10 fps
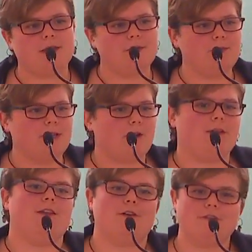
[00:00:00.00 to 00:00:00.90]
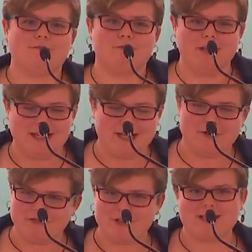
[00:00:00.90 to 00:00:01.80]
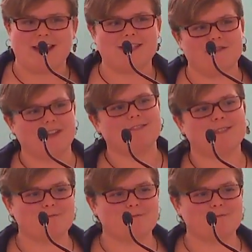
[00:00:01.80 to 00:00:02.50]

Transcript: He will be our mediator for tonight's events.